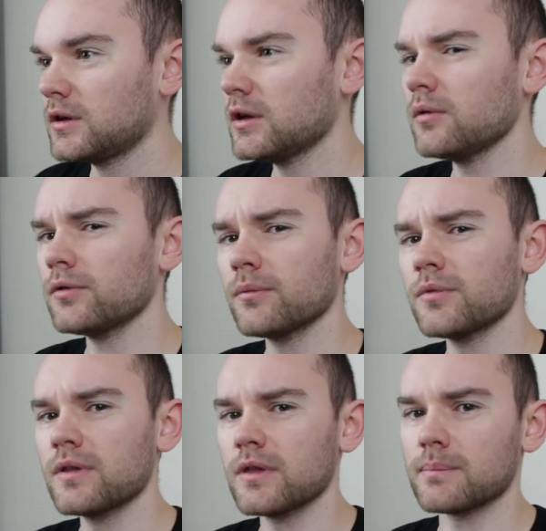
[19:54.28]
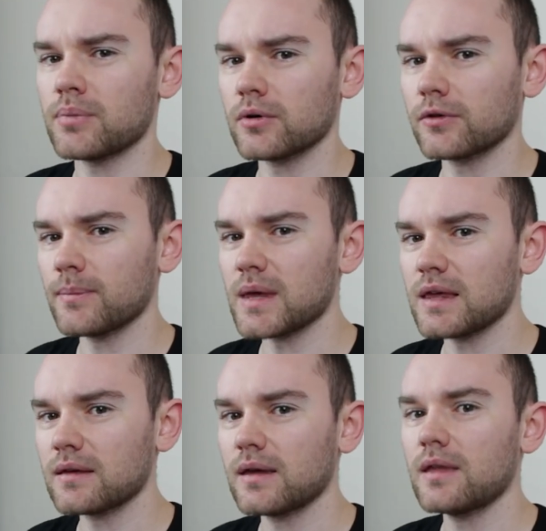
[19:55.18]
You know something that bugs
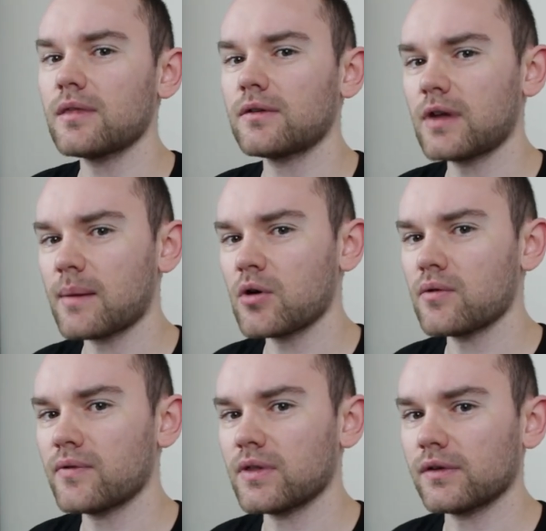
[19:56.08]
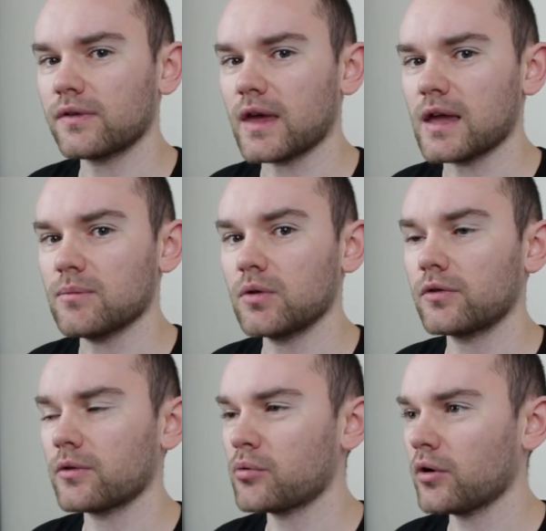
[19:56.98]
me? In the demo for this game, there
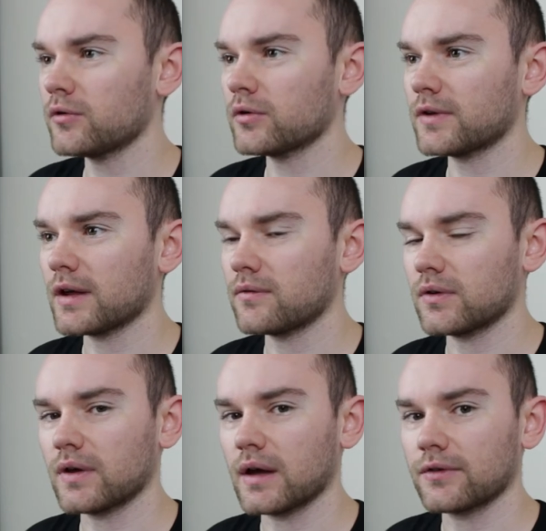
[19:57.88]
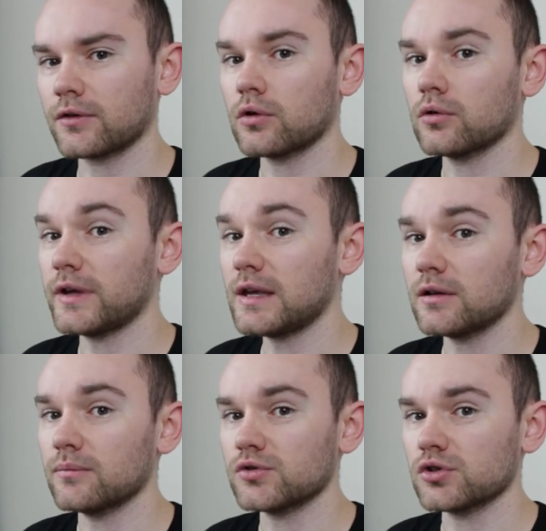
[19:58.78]
was a product advertised called
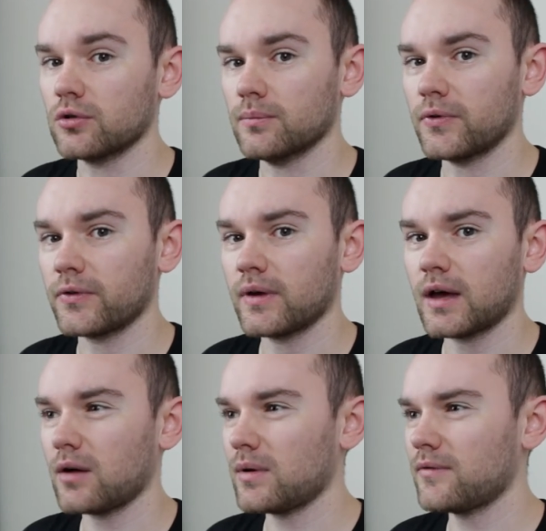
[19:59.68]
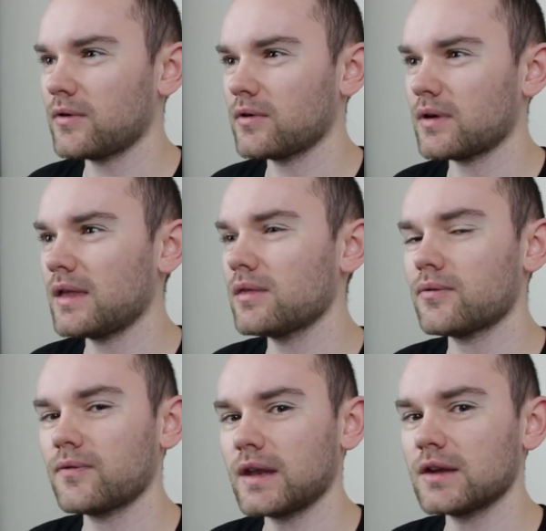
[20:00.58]
Elum Chubs. However, in the
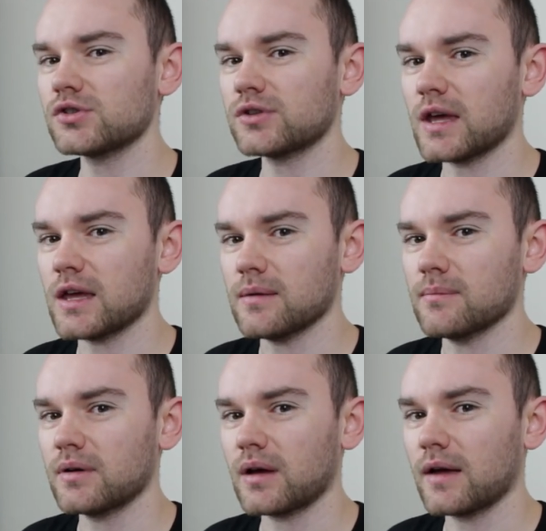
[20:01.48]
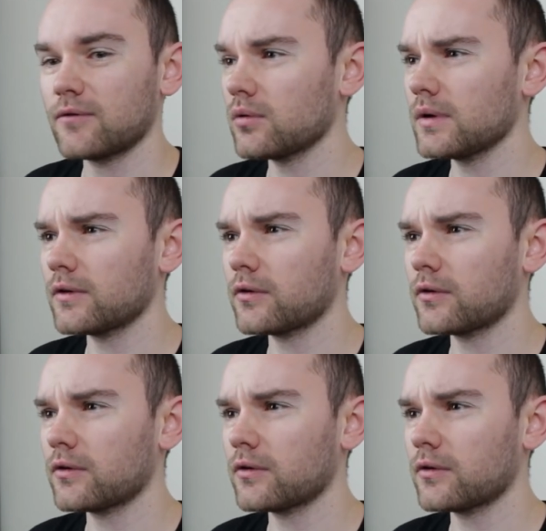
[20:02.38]
finished game, I've always